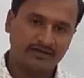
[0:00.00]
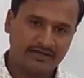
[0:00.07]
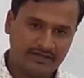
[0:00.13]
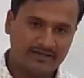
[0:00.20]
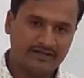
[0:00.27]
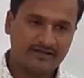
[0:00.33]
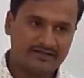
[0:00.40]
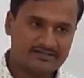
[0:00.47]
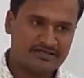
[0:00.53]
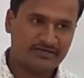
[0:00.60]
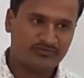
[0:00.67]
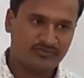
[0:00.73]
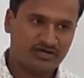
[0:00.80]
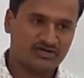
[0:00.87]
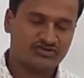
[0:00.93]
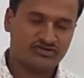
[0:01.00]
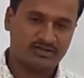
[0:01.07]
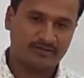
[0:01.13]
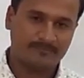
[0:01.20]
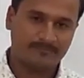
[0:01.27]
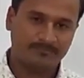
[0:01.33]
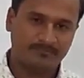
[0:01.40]
decreasing
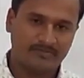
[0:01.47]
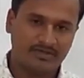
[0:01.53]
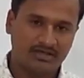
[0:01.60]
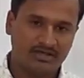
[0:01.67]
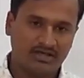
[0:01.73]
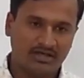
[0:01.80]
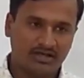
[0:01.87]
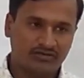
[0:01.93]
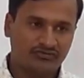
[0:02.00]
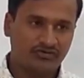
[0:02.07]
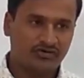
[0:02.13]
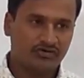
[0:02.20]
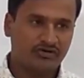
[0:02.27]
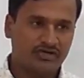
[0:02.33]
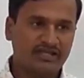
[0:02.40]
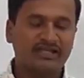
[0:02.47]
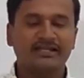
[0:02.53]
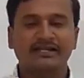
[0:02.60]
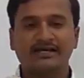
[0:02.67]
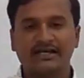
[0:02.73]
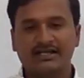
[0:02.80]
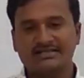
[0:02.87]
function. So in
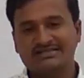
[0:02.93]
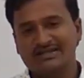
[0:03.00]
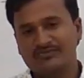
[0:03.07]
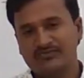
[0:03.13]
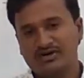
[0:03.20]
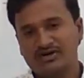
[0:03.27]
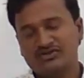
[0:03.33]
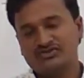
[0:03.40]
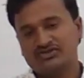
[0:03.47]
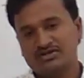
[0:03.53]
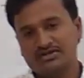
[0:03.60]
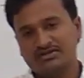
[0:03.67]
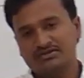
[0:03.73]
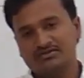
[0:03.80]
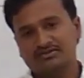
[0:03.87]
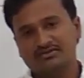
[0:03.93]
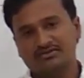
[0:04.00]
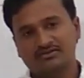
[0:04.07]
increasing function,